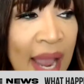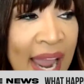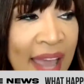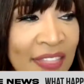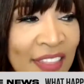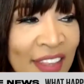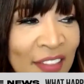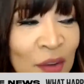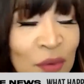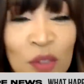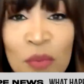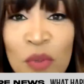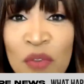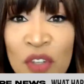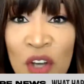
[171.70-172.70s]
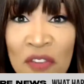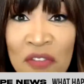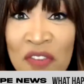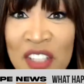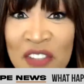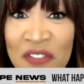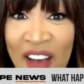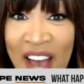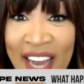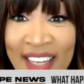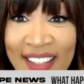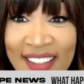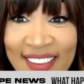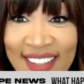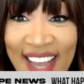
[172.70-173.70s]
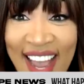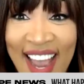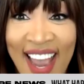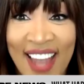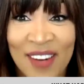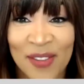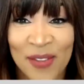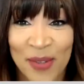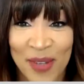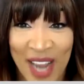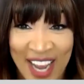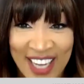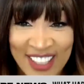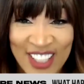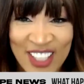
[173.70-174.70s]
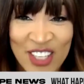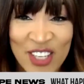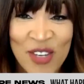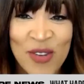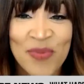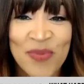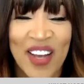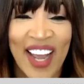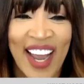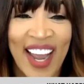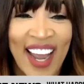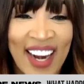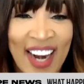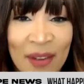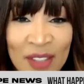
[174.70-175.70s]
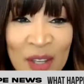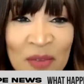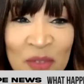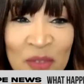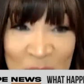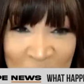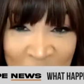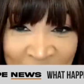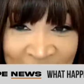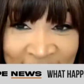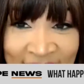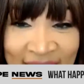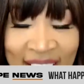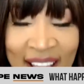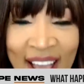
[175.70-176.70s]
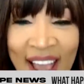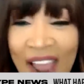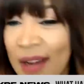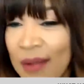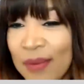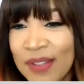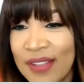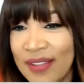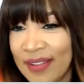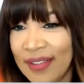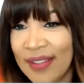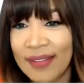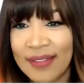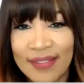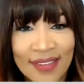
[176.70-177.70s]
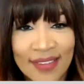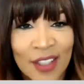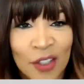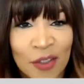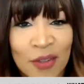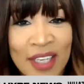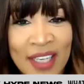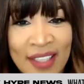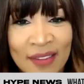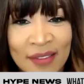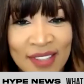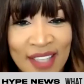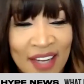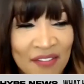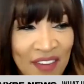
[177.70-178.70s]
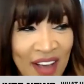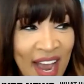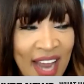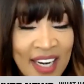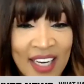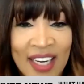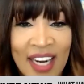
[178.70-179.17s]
then there was a movie called Fist Fight, and it was with Ice Cube, and I was up for a part, and it was, you know, he agreed. It was like, fine. And